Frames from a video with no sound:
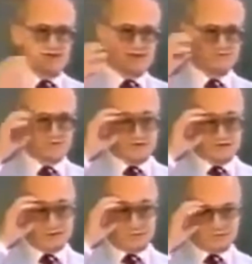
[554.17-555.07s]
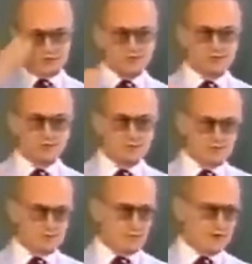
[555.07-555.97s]
The objective was to
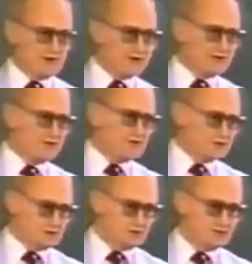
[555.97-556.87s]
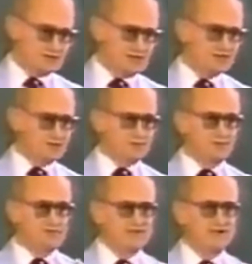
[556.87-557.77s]
improve working conditions and to
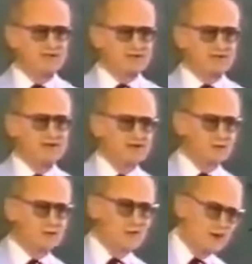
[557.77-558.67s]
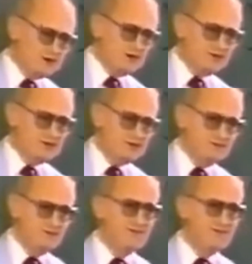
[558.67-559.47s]
protect the rights of workers